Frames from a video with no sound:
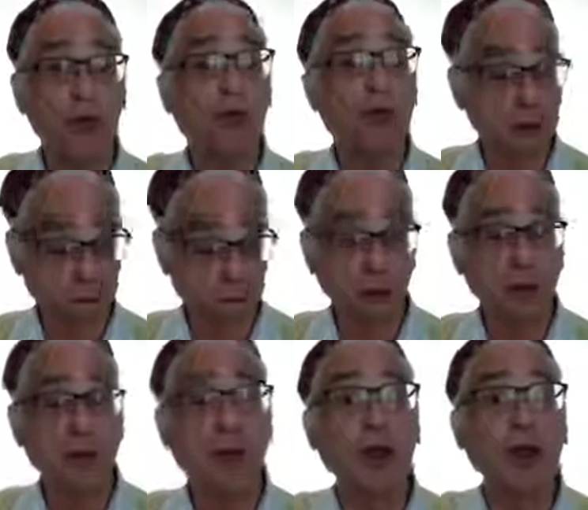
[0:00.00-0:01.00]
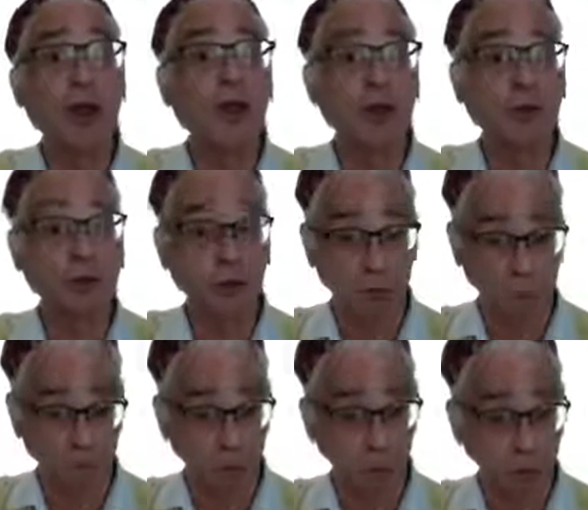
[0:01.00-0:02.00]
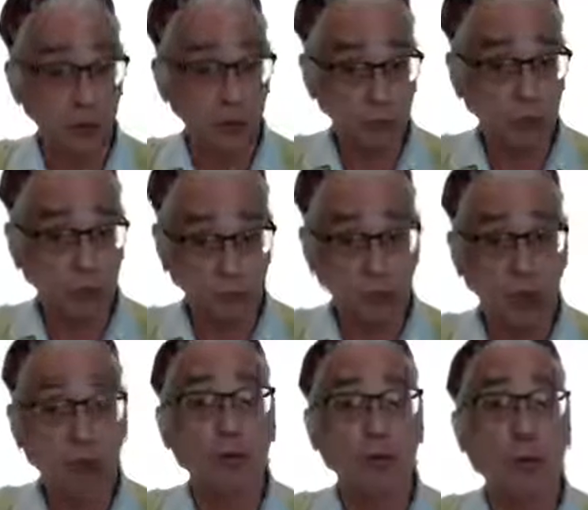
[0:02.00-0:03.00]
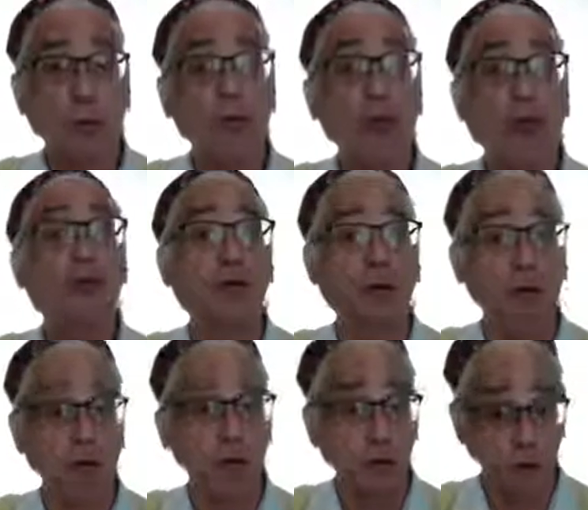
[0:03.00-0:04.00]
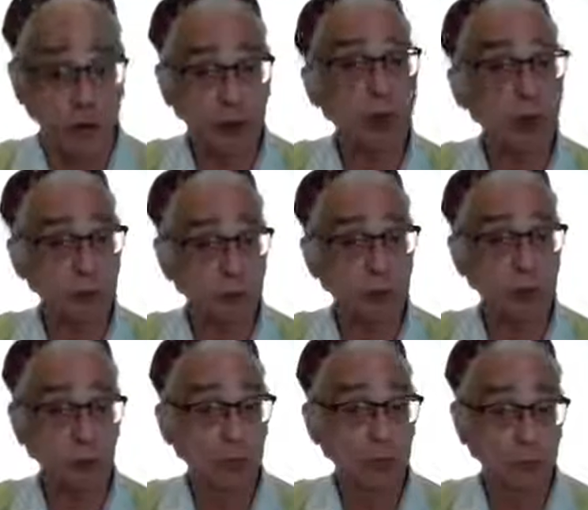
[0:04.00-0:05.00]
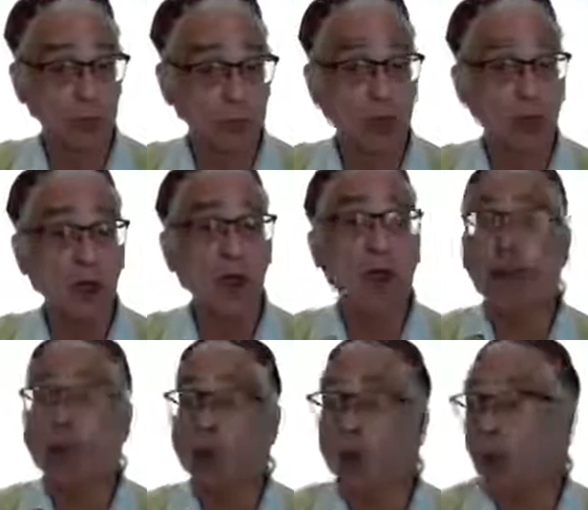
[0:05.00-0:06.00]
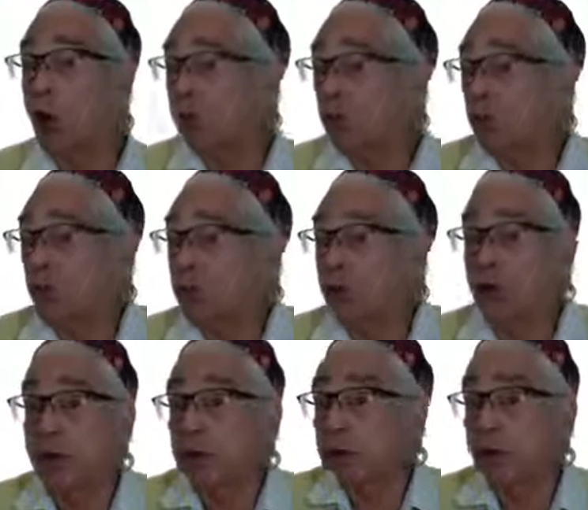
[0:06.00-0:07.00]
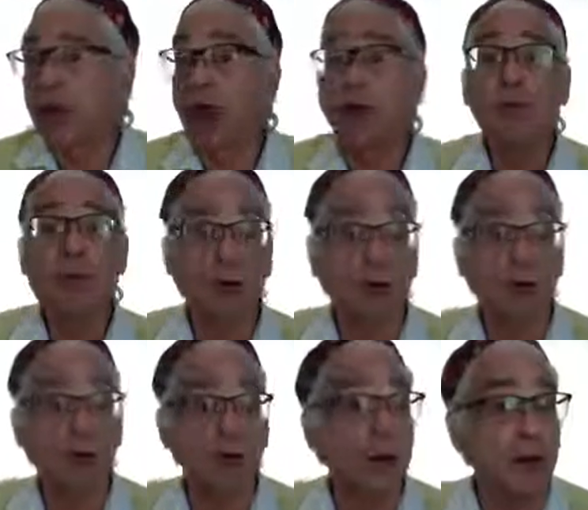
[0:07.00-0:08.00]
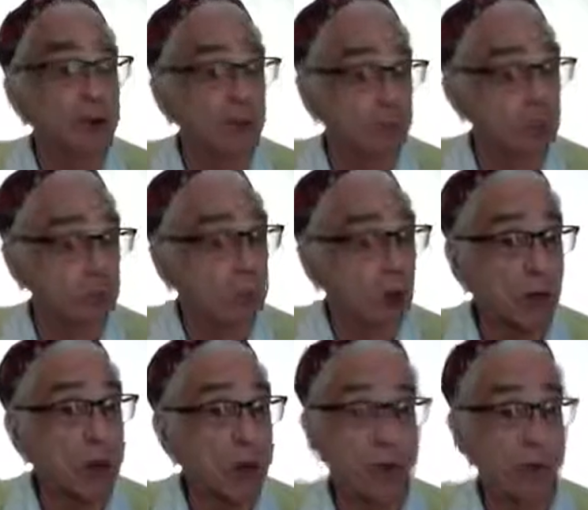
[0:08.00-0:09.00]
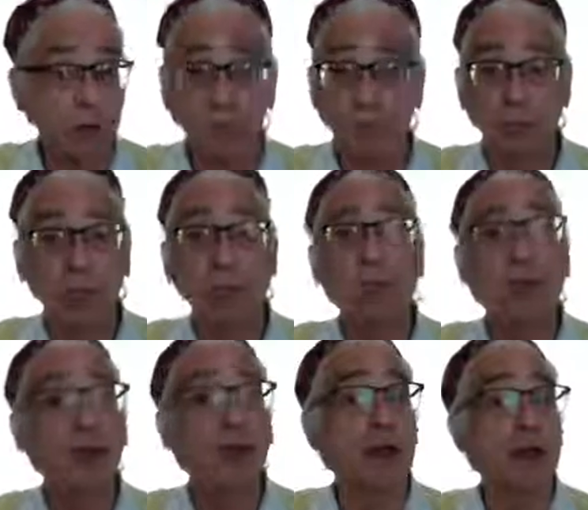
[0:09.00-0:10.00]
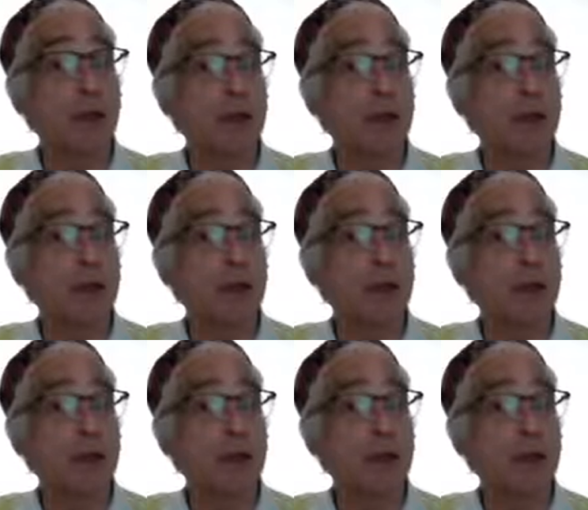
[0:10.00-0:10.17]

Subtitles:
If you're at your healthiest, predictive goal value, you will. Or do you have a 9% chance of living a decade?